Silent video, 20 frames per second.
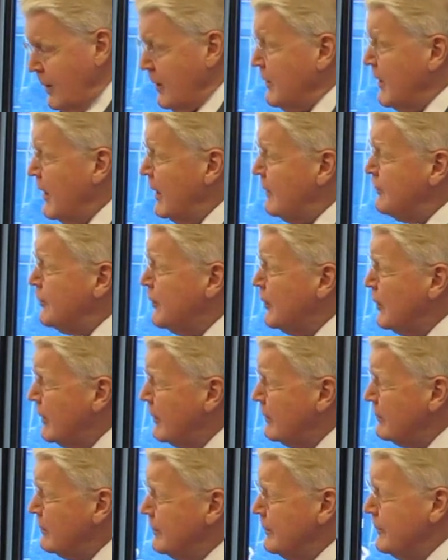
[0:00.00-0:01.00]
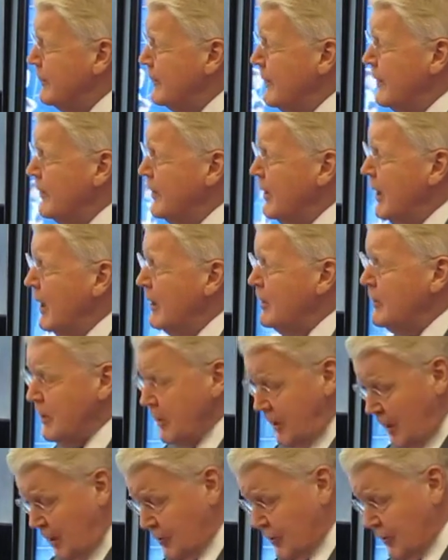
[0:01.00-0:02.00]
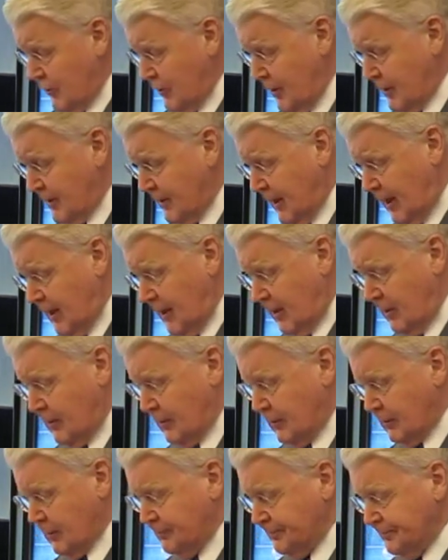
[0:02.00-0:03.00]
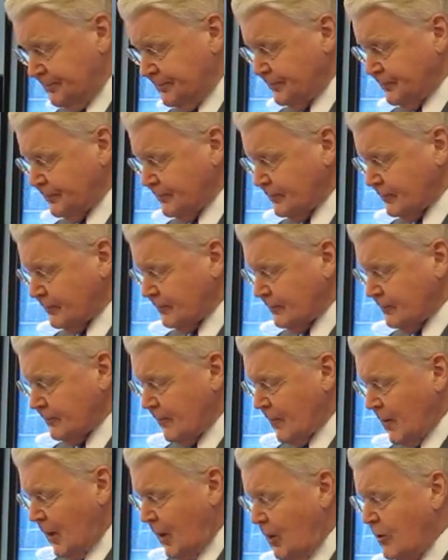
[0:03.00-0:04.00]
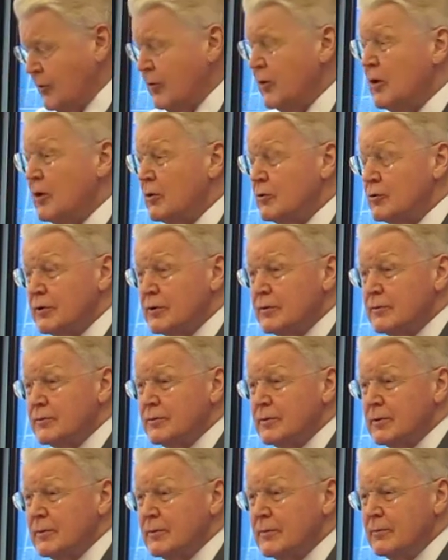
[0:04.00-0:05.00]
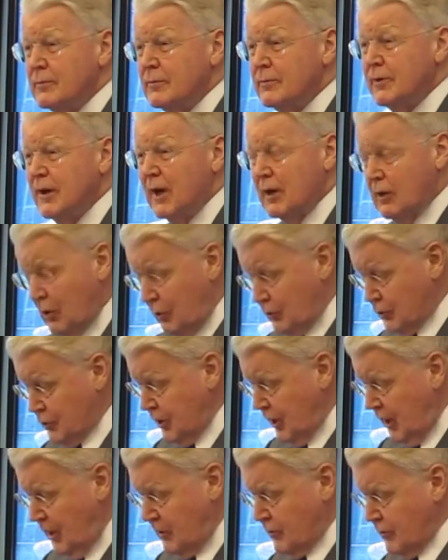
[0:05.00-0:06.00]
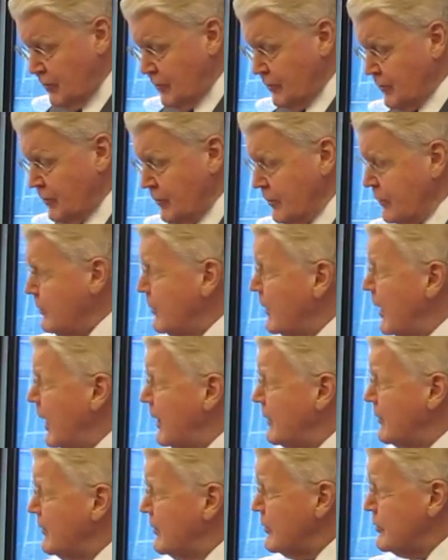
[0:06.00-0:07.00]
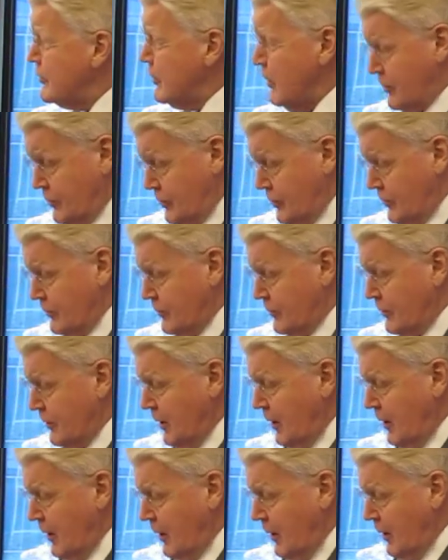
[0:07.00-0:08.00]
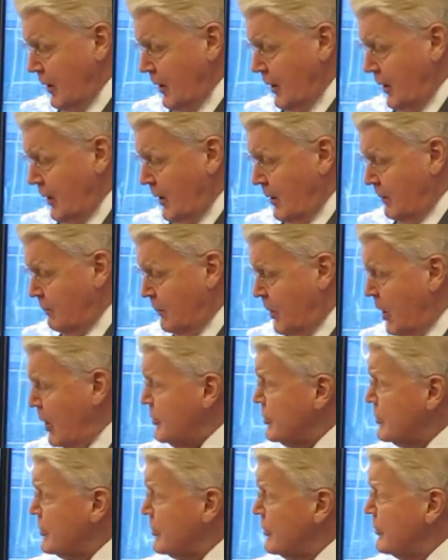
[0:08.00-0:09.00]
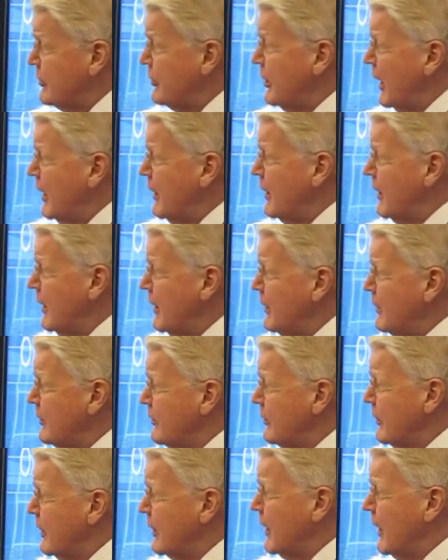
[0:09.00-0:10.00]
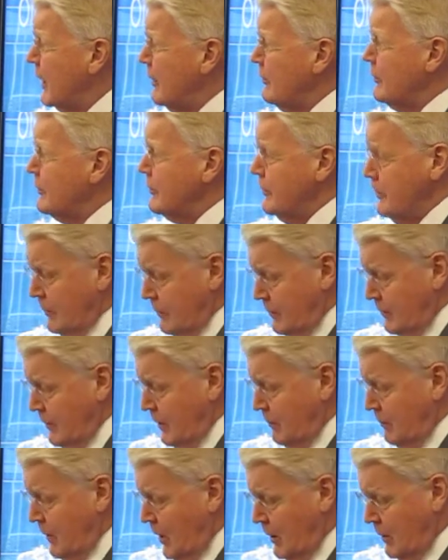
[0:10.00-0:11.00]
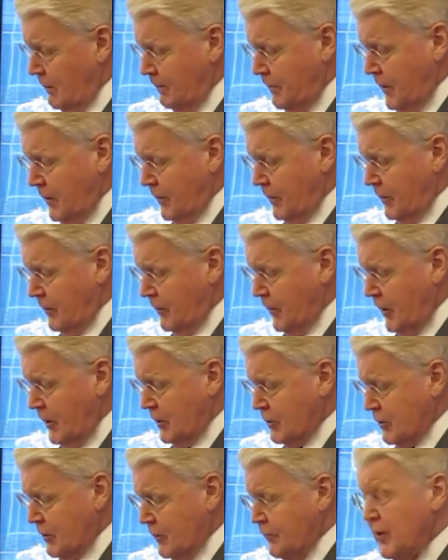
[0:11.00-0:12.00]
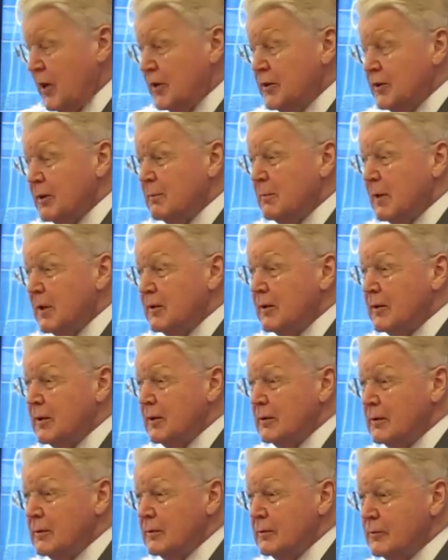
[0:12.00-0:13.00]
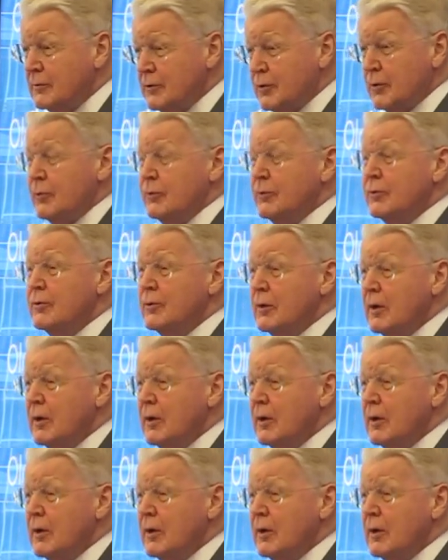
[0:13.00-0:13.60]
Therefore, the international dialogue on the oceans, negotiations and discussions must take into account, in my opinion, this fundamental truth